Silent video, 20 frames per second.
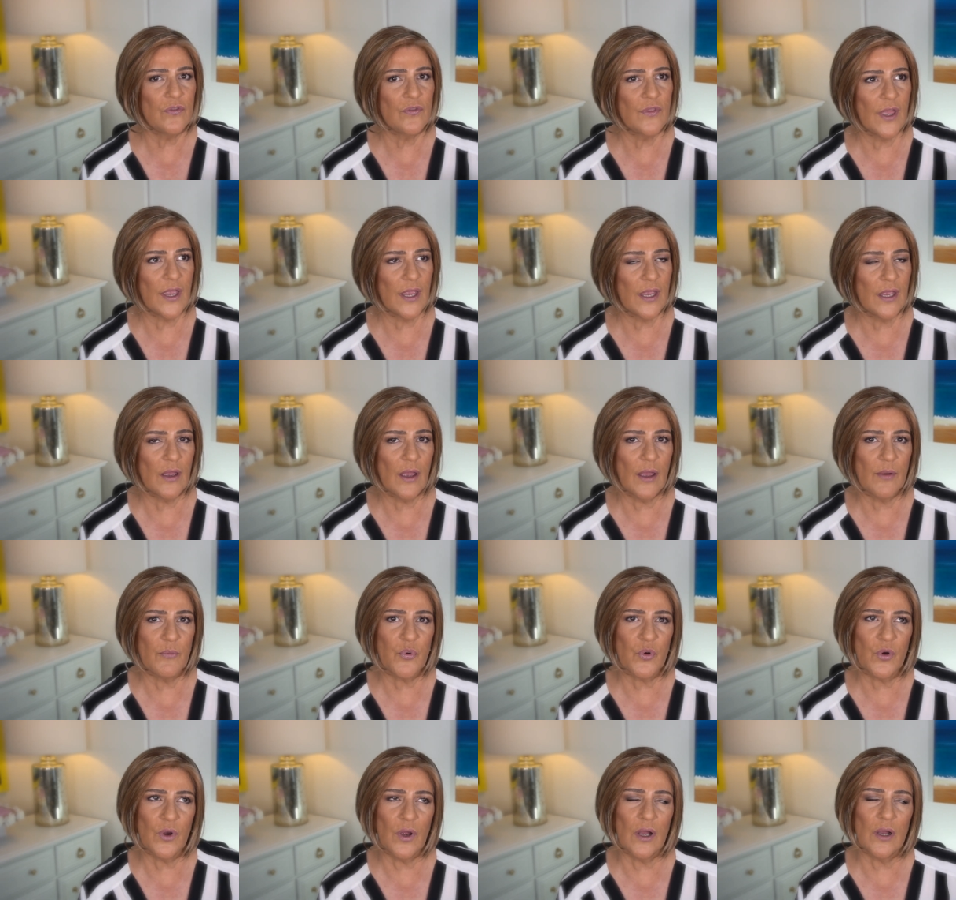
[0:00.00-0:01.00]
they
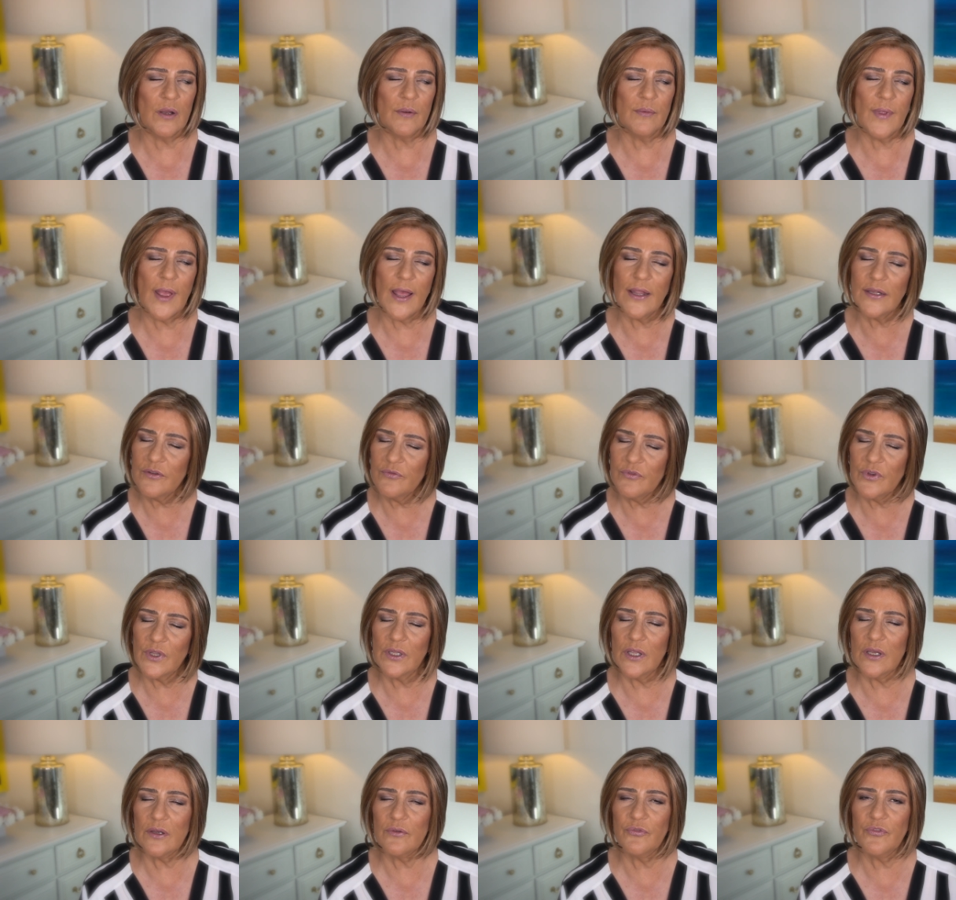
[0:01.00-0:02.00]
uh, Ellen
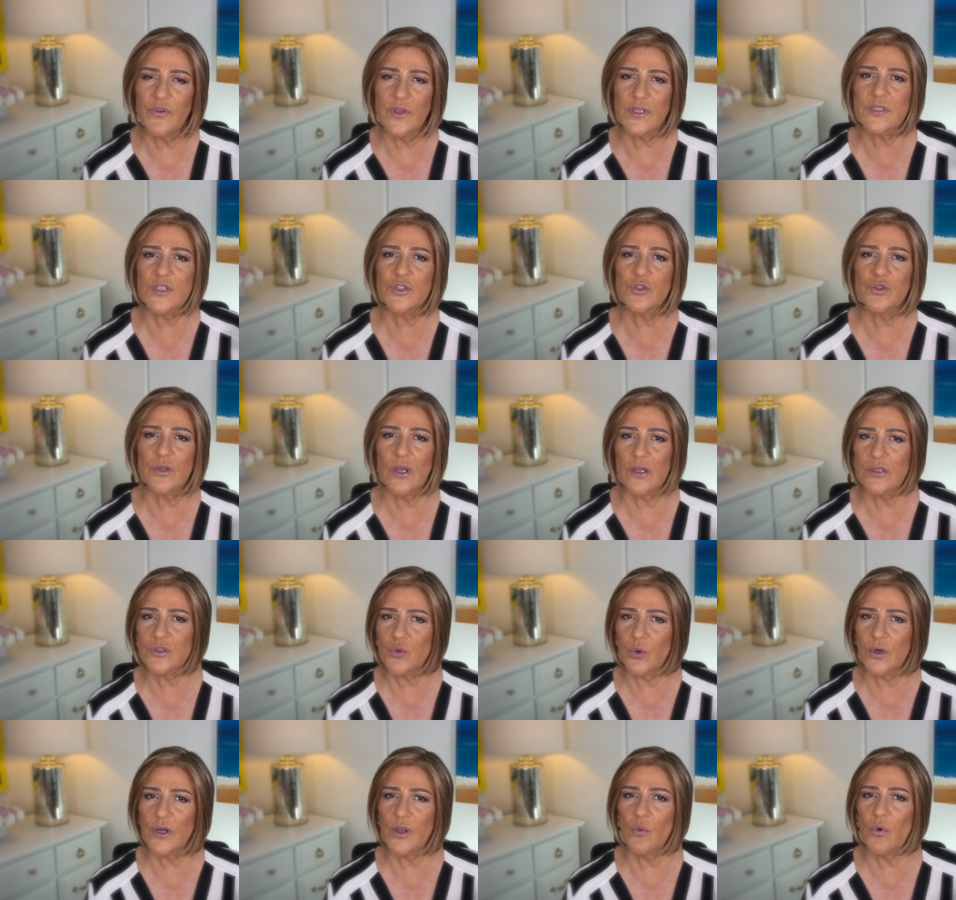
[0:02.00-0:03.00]
Wille fits a
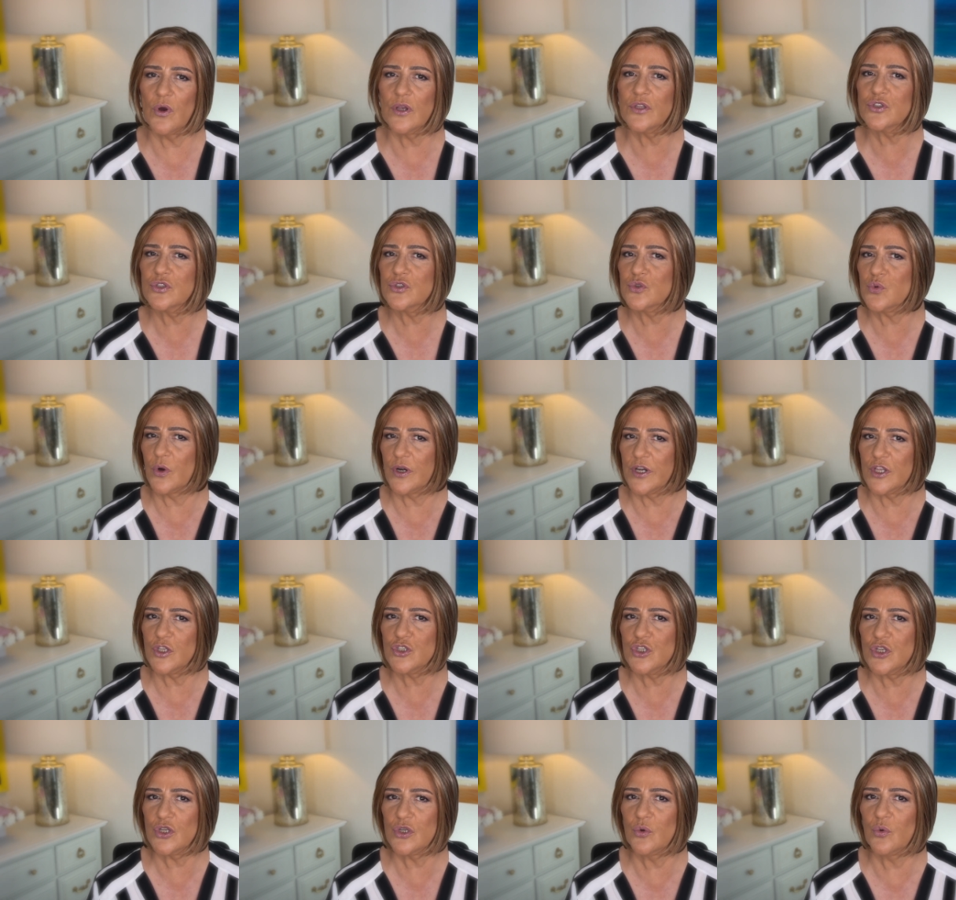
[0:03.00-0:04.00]
21 to
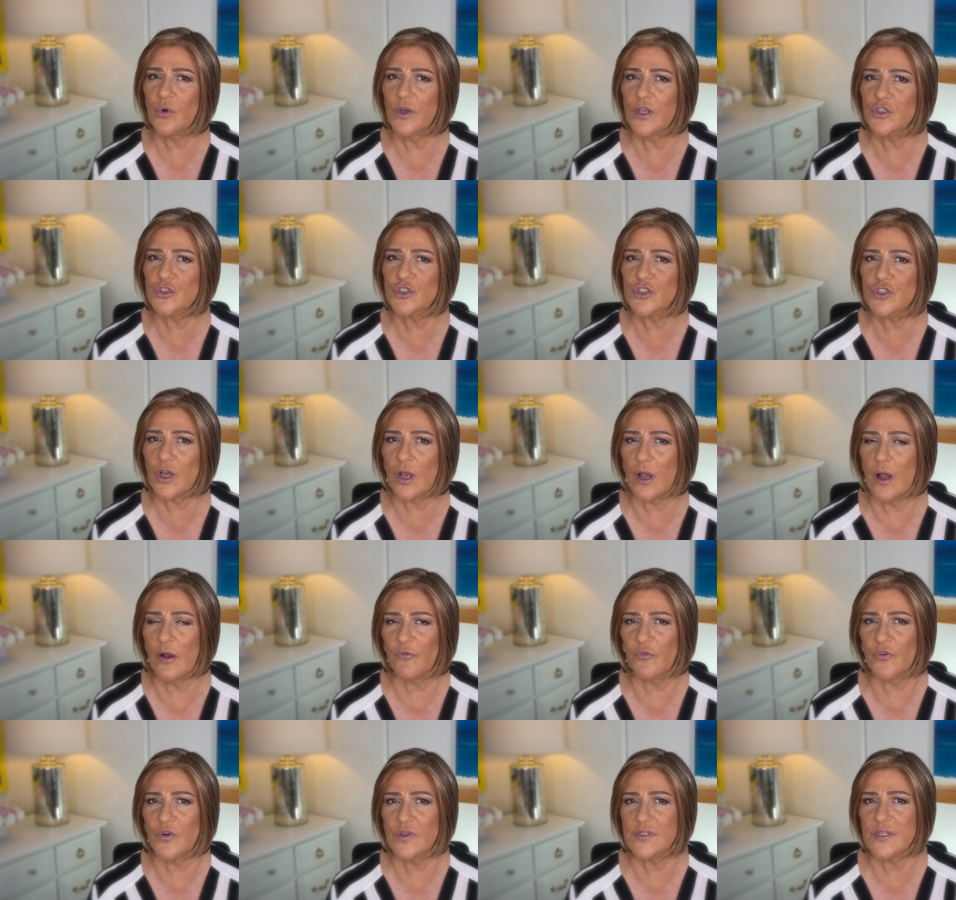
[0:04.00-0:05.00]
22 inch
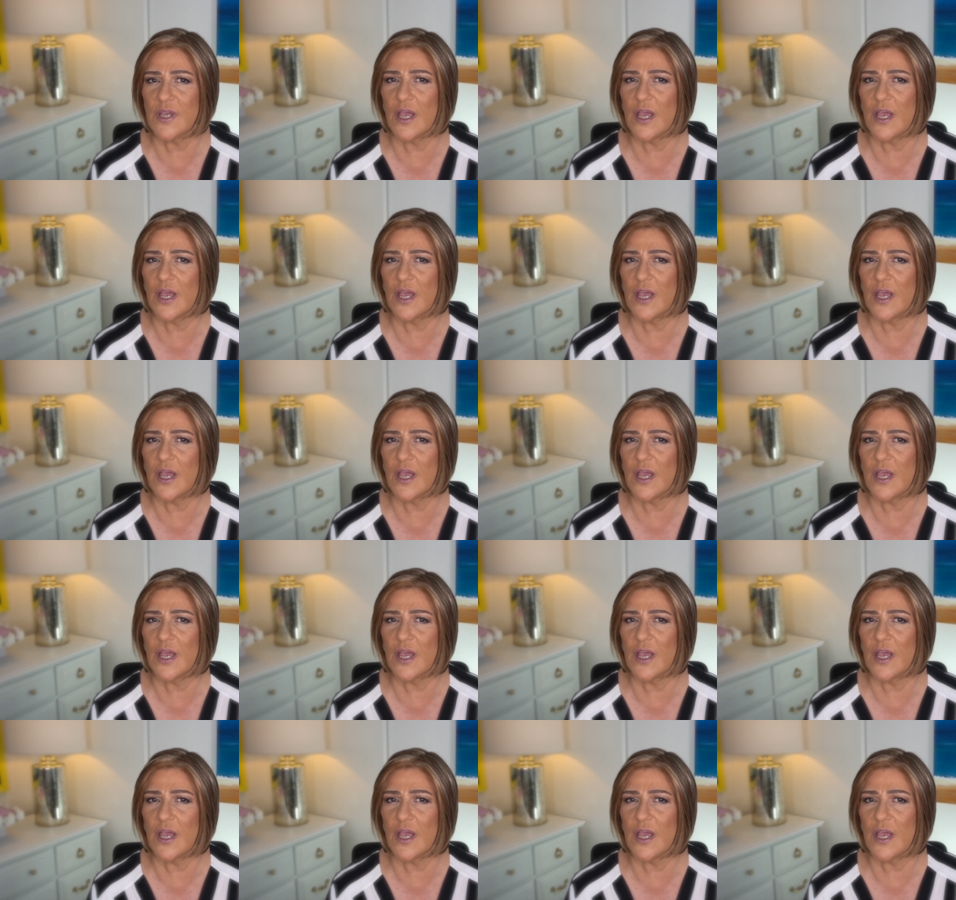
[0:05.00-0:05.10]
circumference.